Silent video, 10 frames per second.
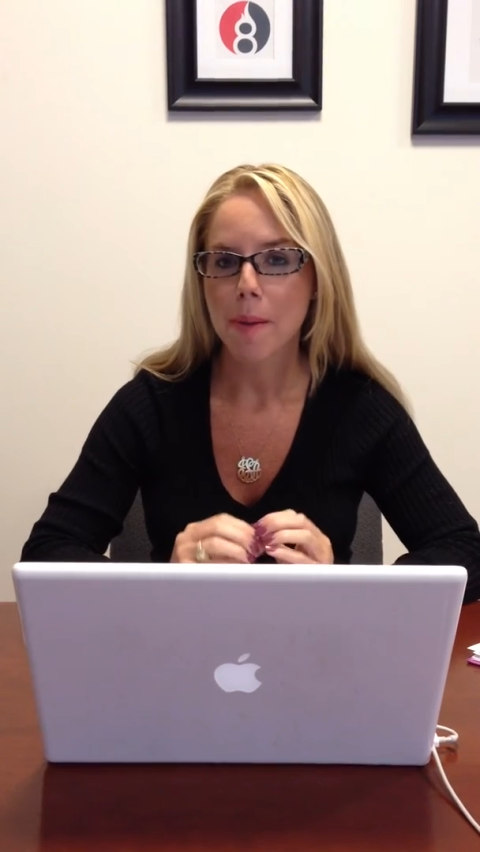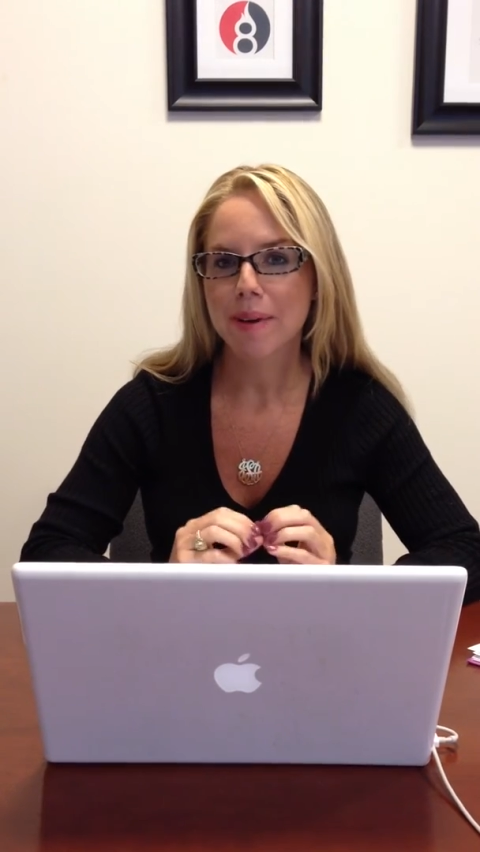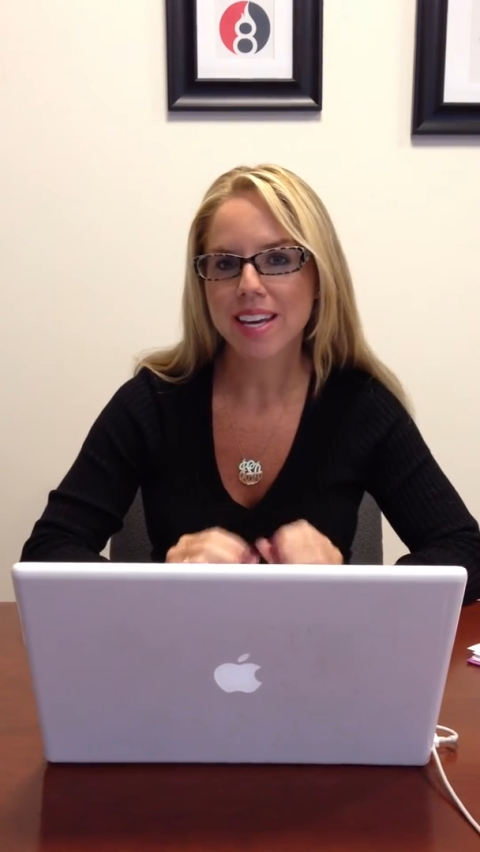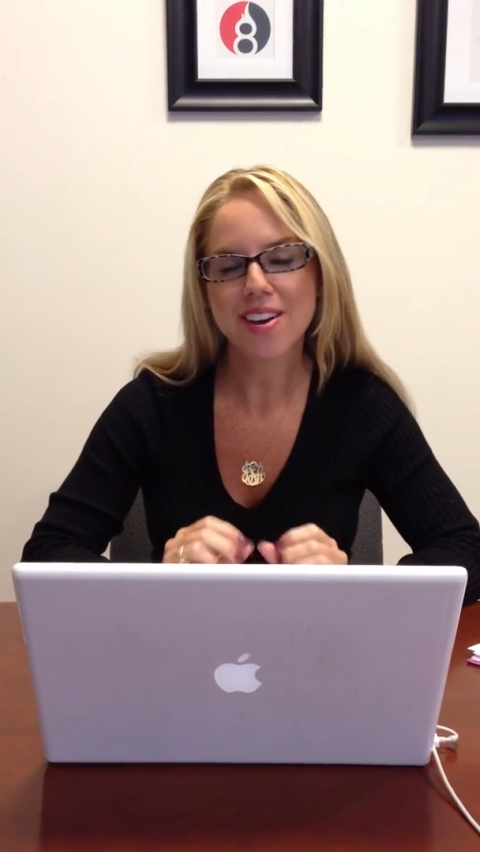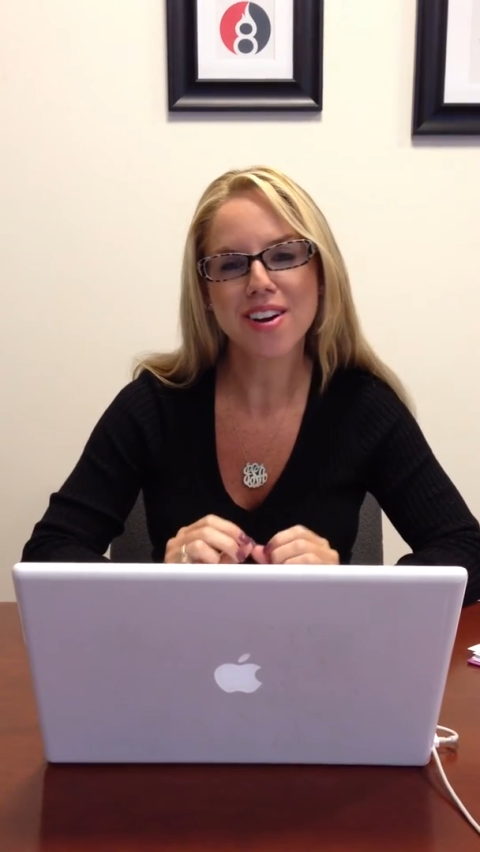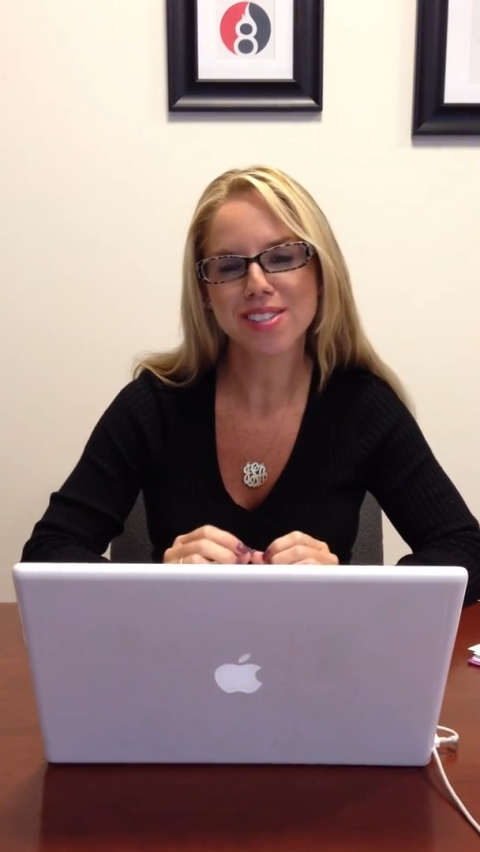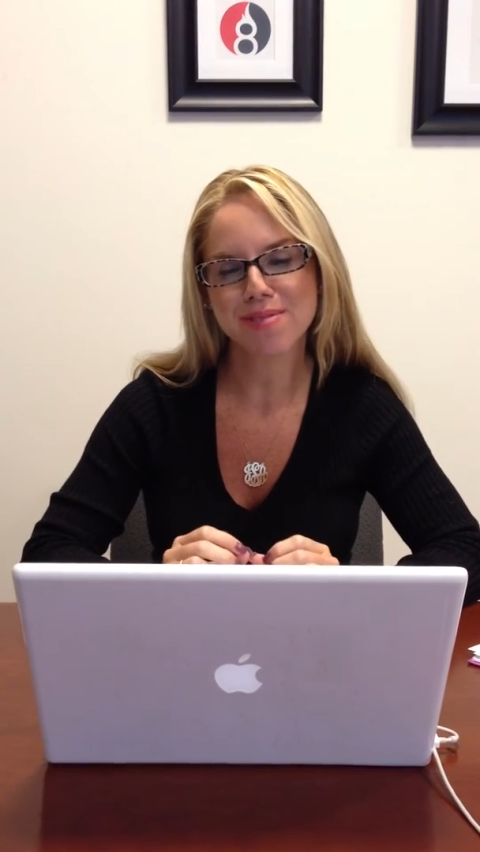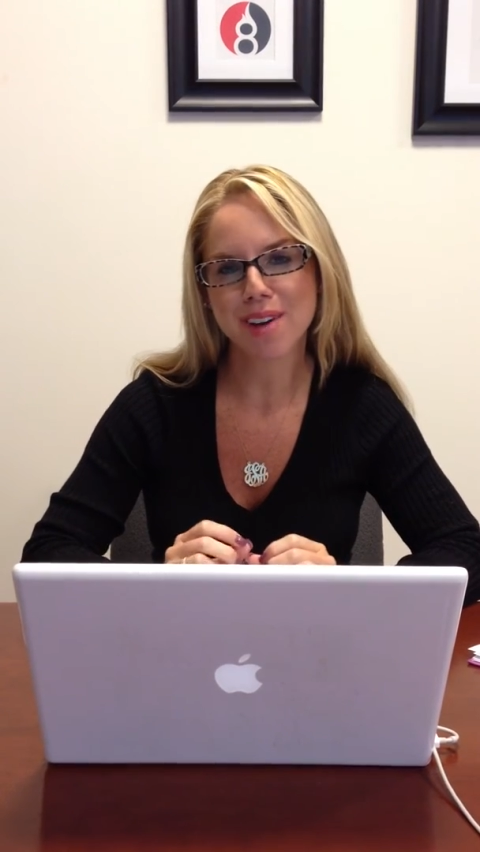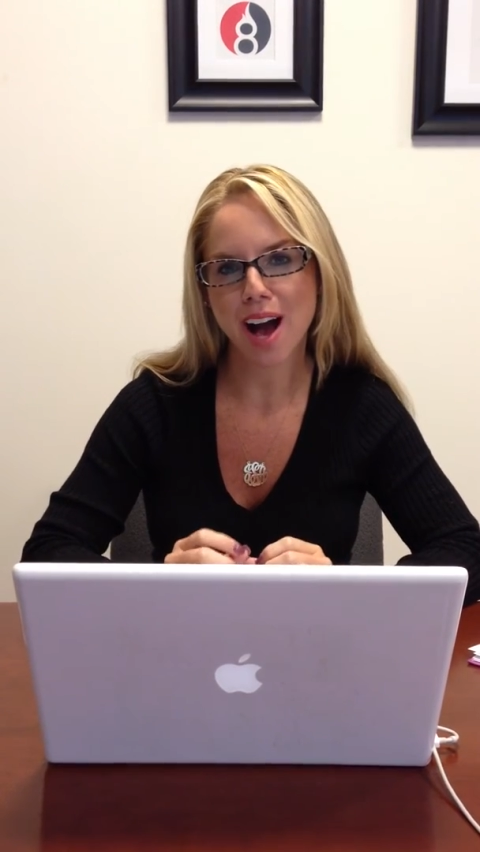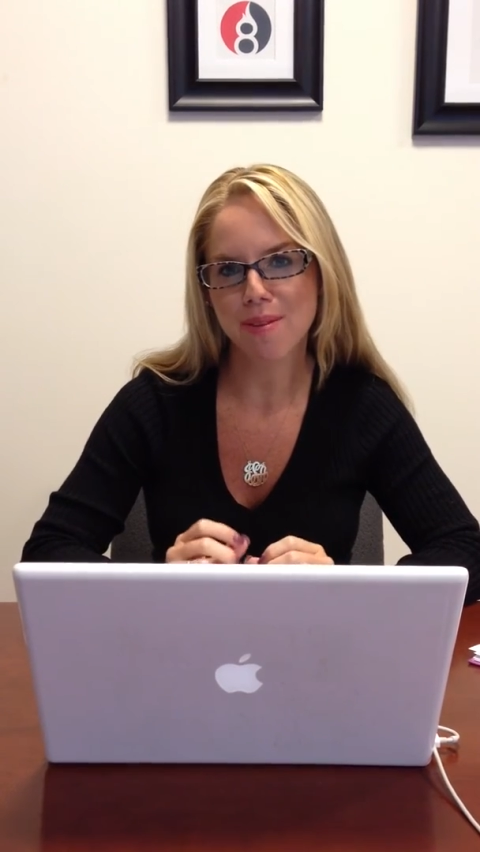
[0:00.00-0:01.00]
But here are
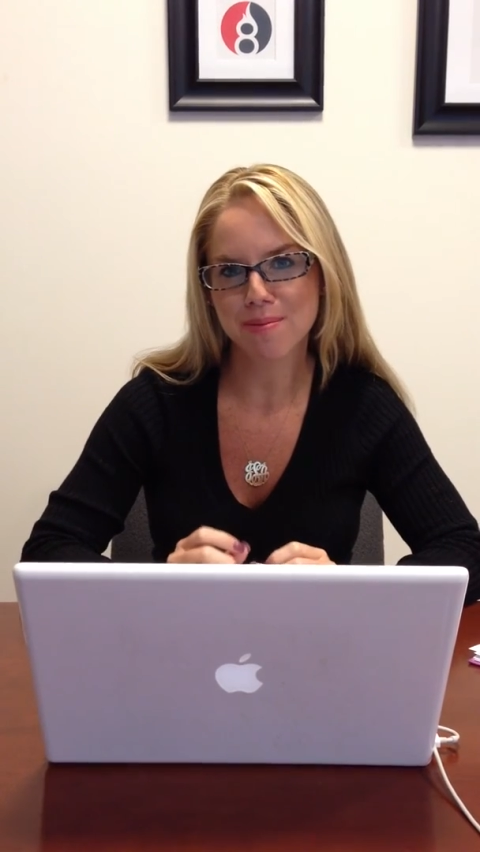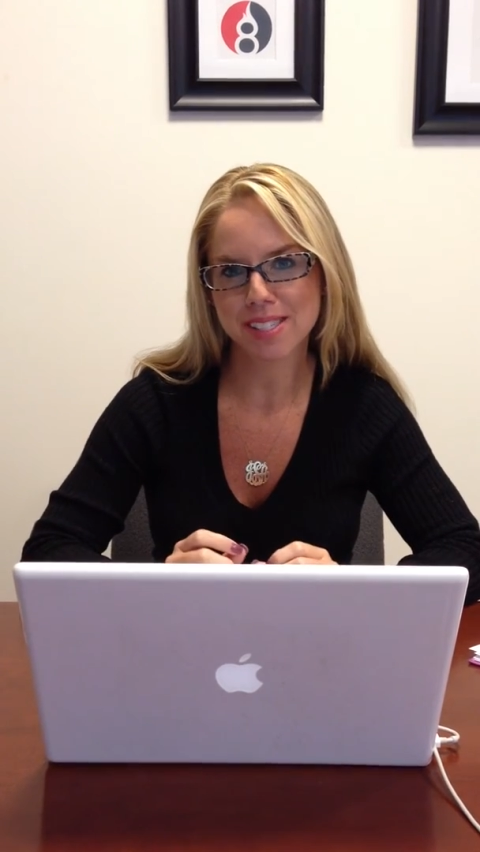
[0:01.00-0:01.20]
some common